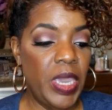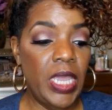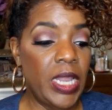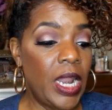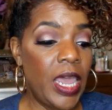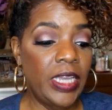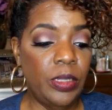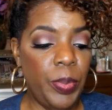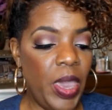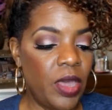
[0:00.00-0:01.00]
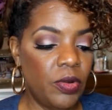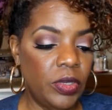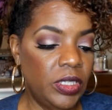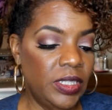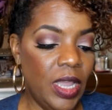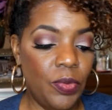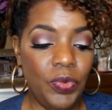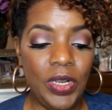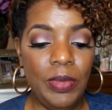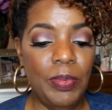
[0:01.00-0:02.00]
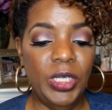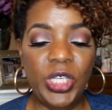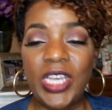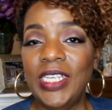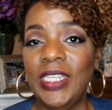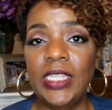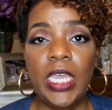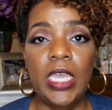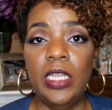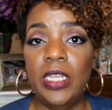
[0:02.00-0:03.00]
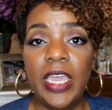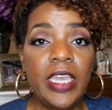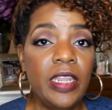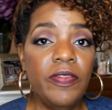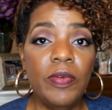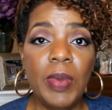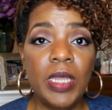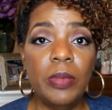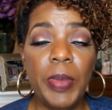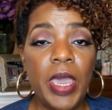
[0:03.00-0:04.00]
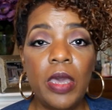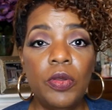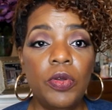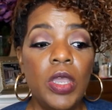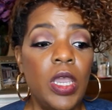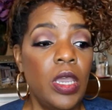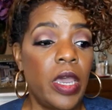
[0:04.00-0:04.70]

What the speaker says: And I like the powder. It's not really much I can say negative about the powder.